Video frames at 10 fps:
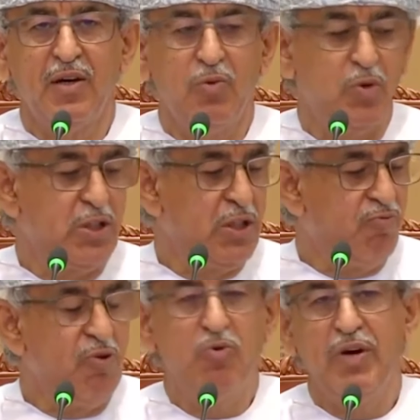which
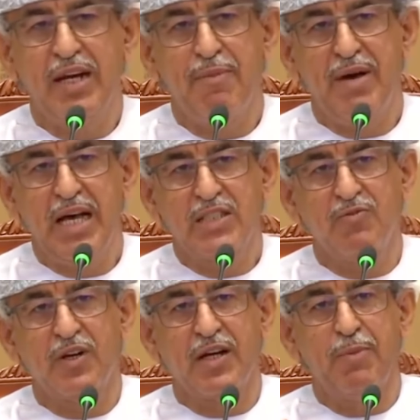if we wear a mask
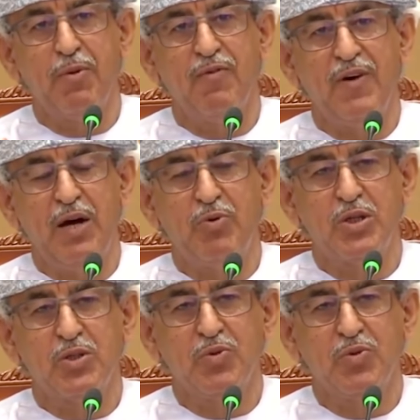for a couple of hours,